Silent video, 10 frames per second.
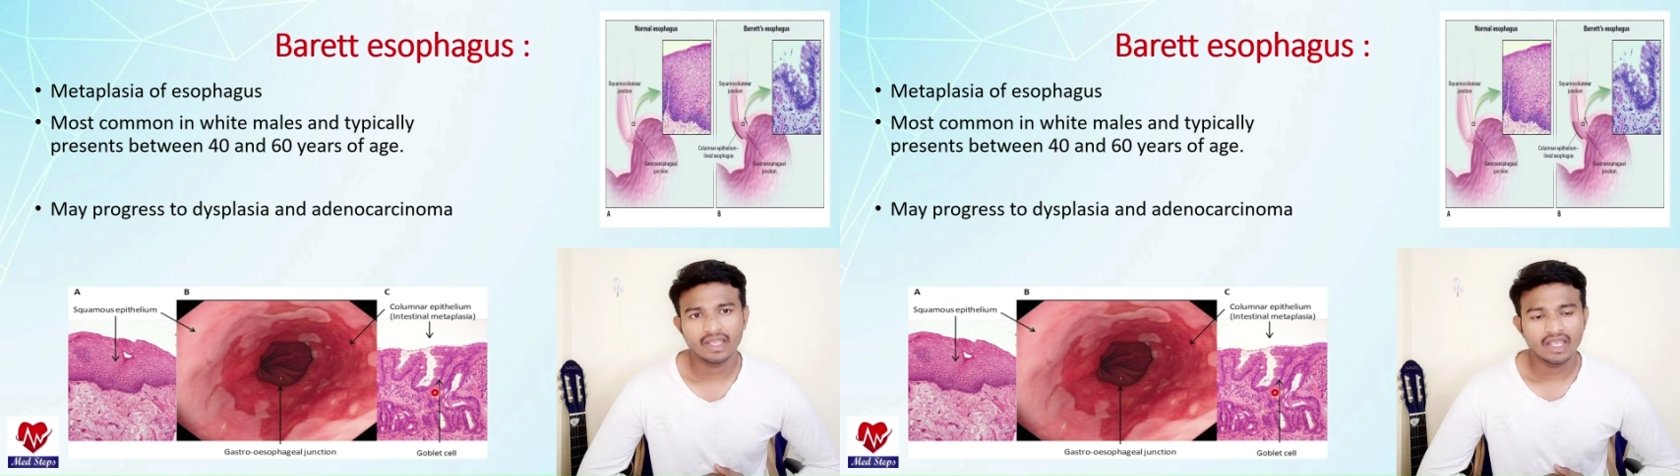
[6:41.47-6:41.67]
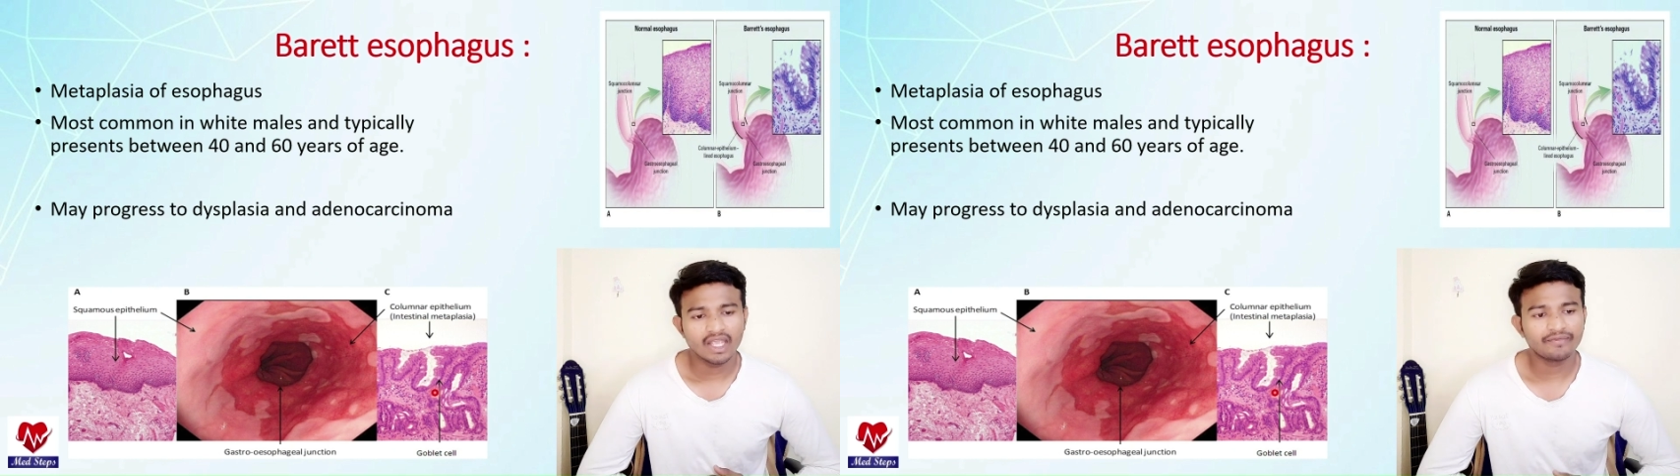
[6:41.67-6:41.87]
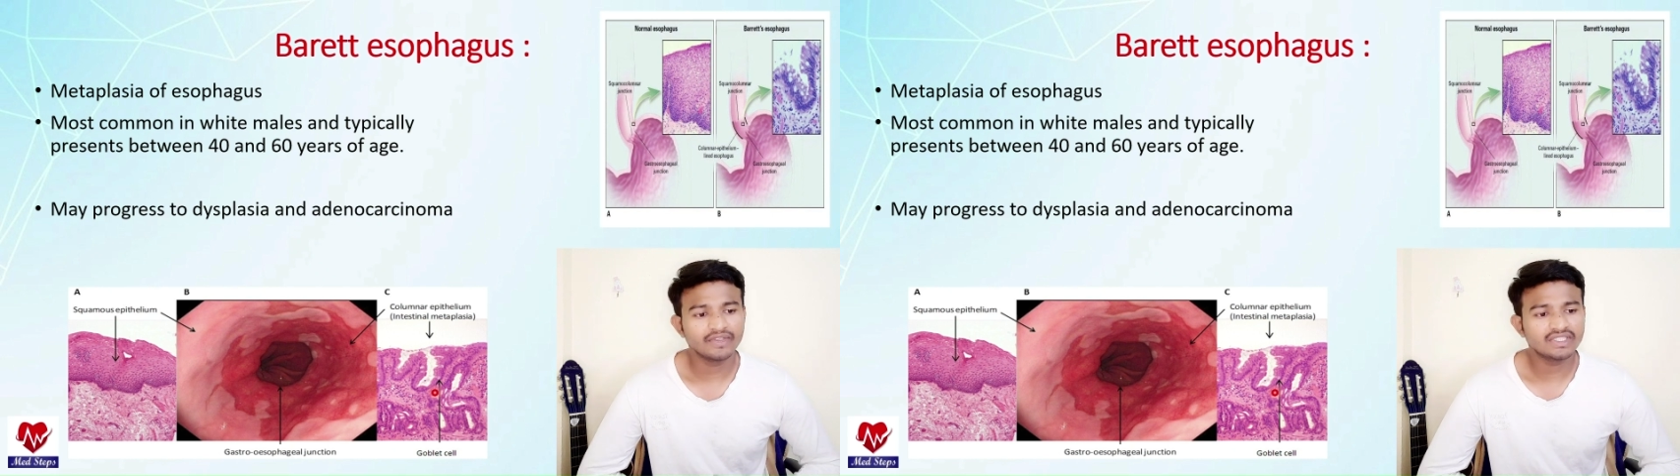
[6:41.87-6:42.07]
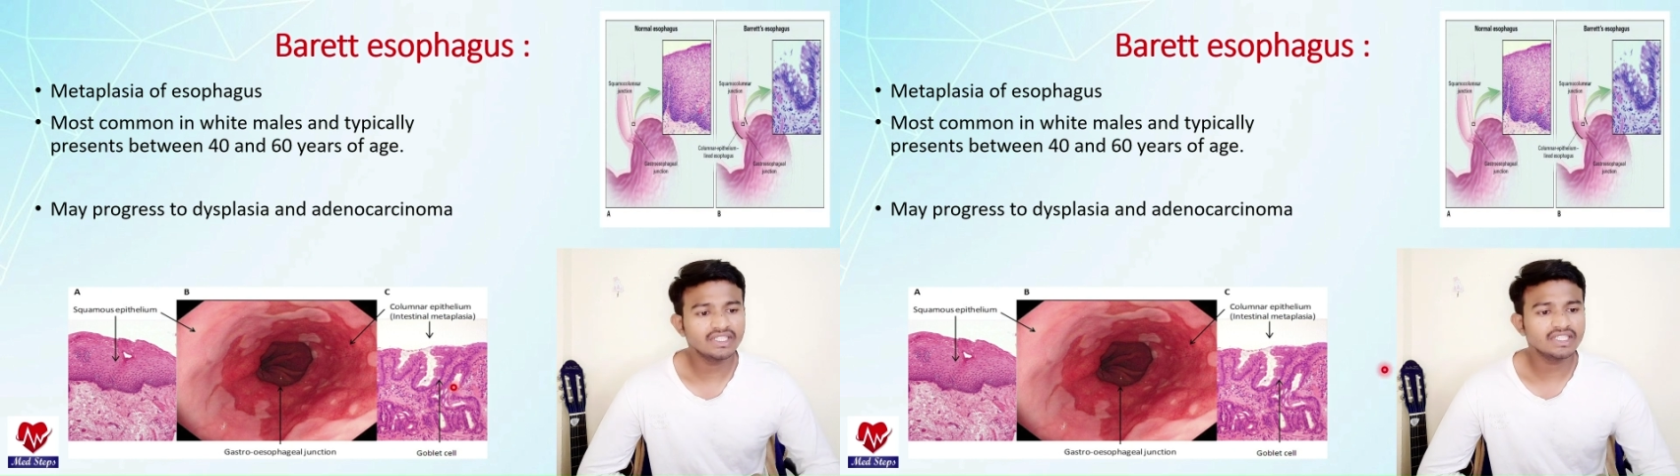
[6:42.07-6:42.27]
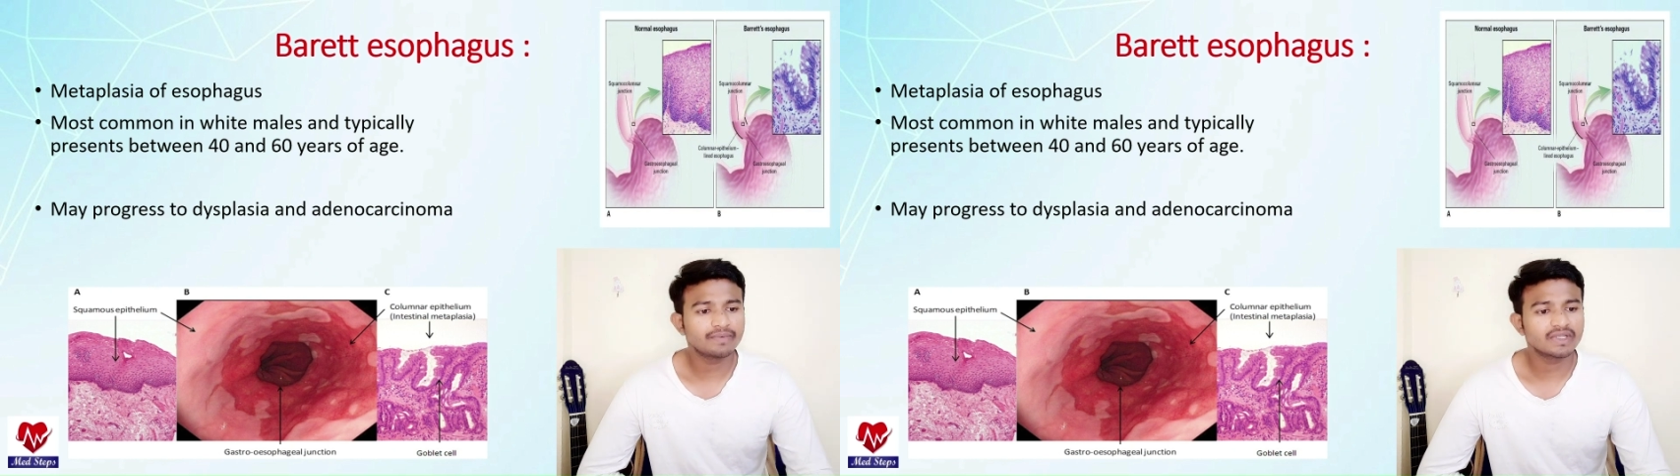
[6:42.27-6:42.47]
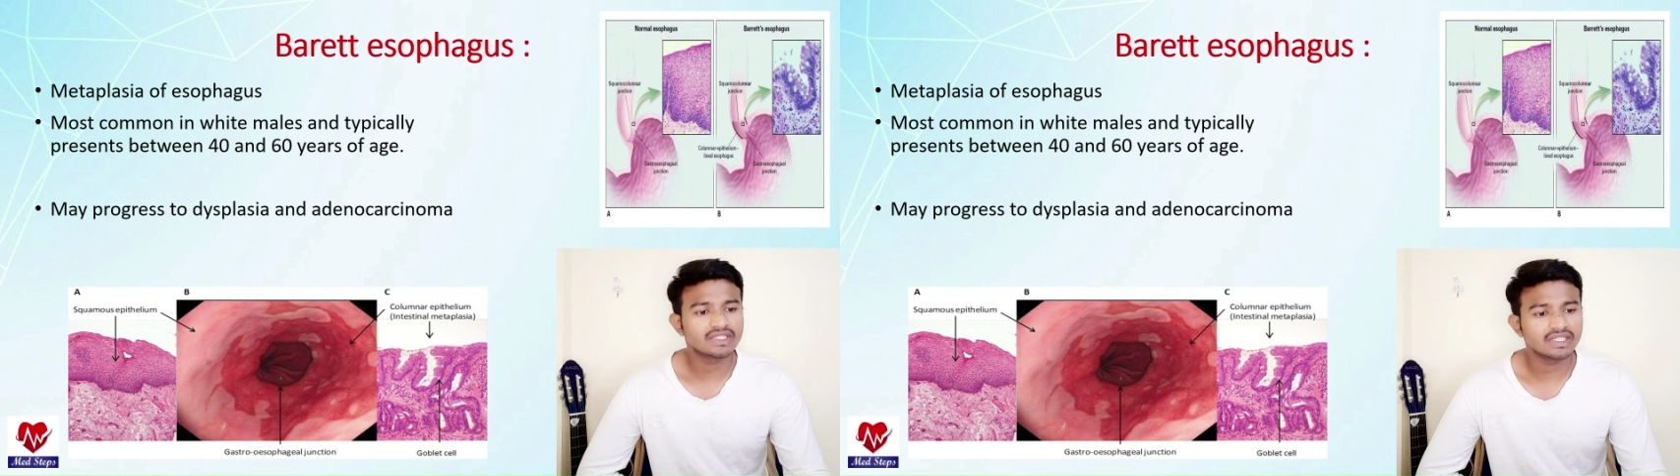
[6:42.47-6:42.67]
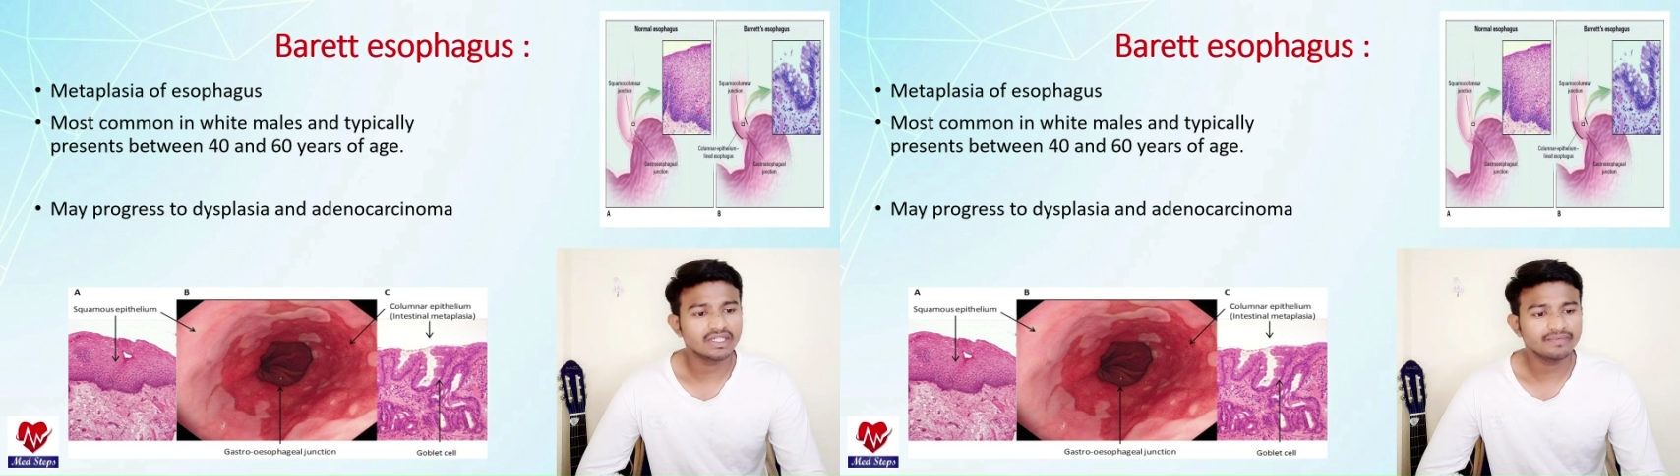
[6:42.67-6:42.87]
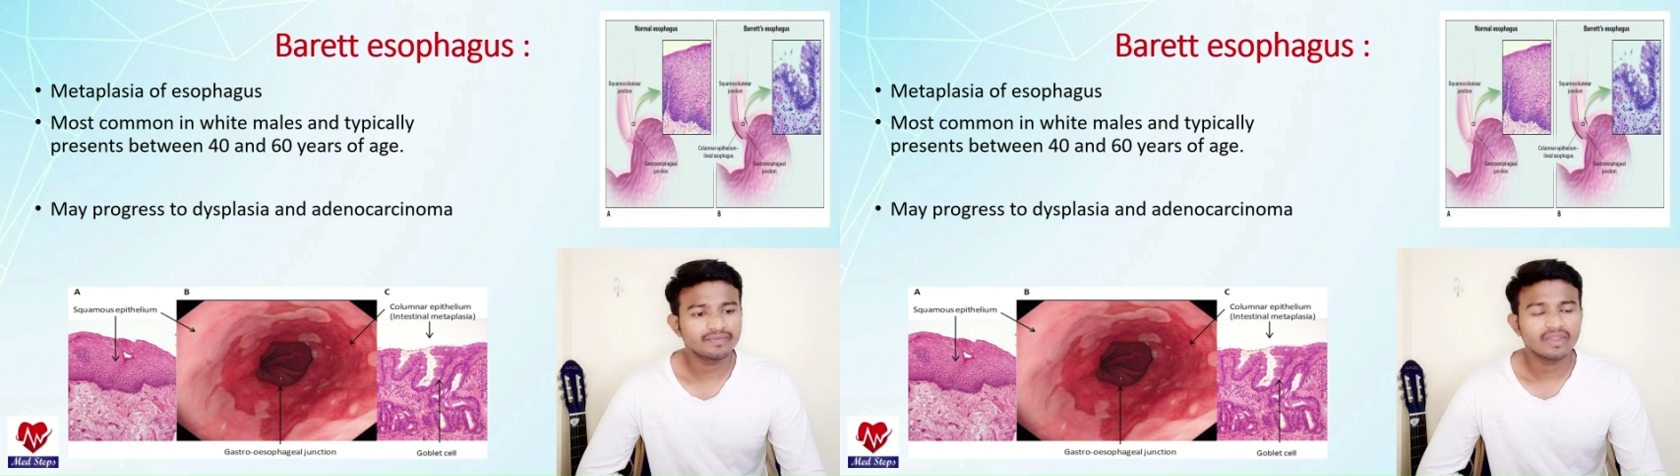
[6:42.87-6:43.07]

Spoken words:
If you see this picture,